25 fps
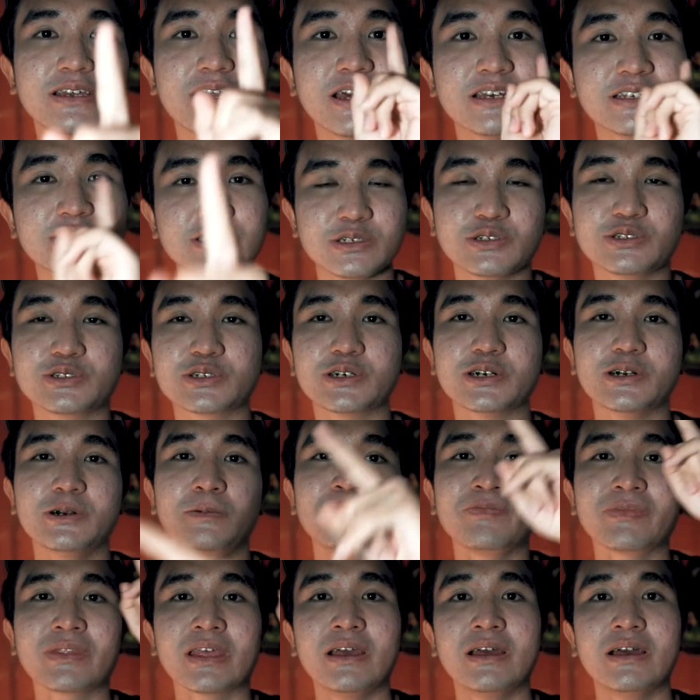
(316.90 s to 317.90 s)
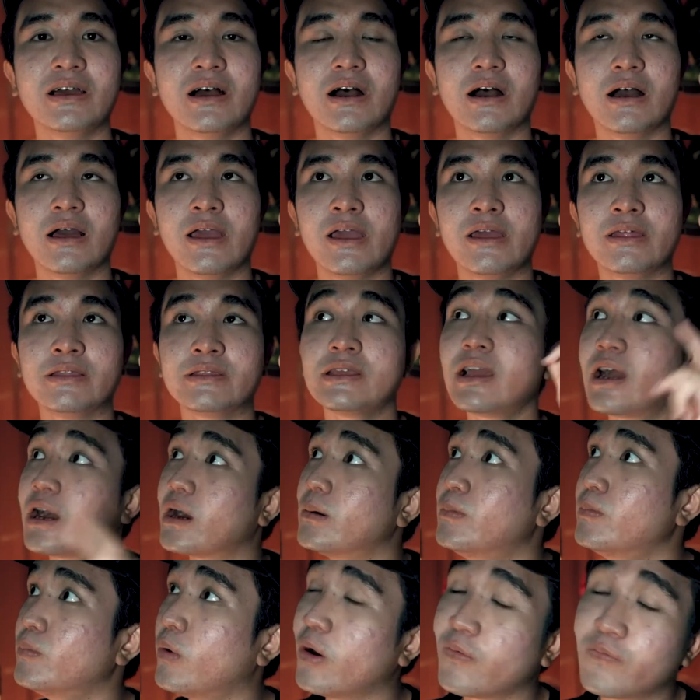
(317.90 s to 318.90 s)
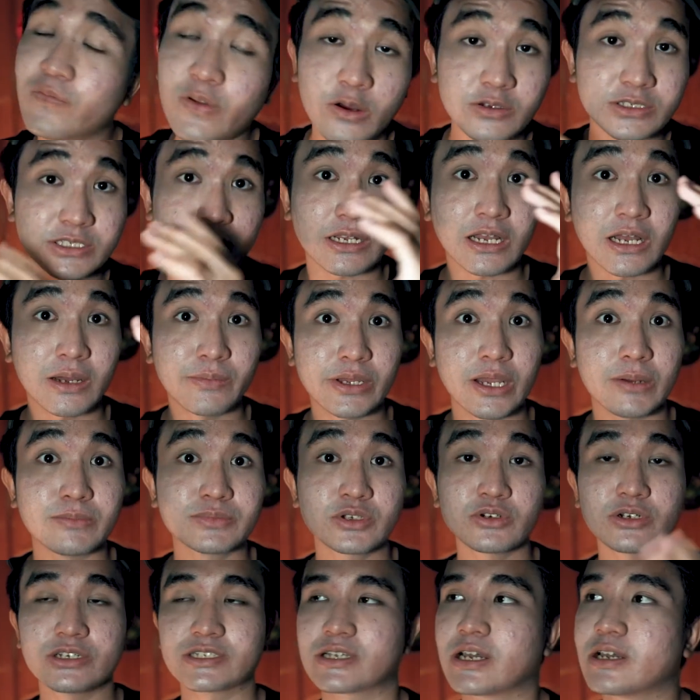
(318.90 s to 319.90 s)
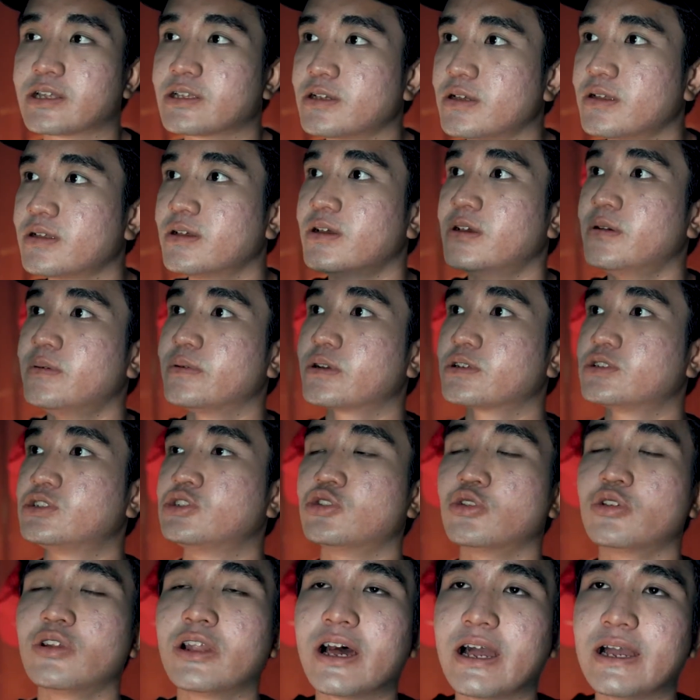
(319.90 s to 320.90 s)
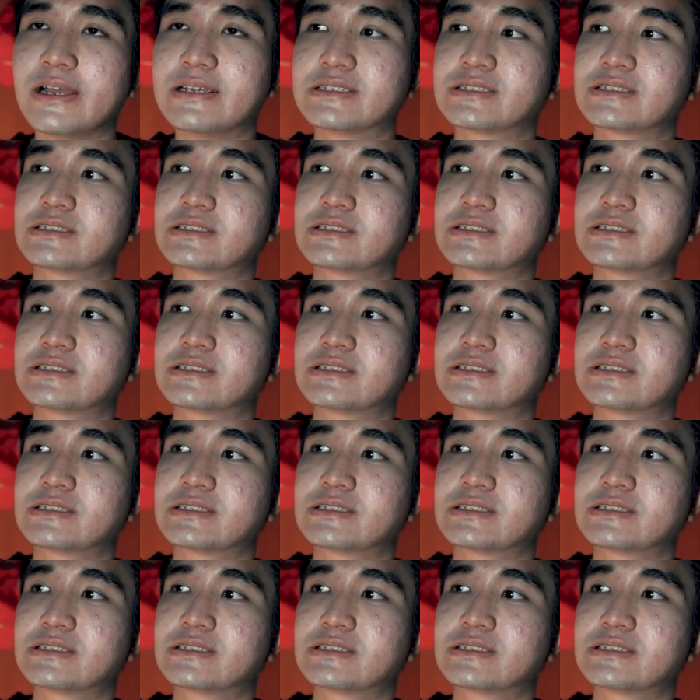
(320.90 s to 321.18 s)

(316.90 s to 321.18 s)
as usual. And yeah, more vlogs are coming. I'm so excited because July is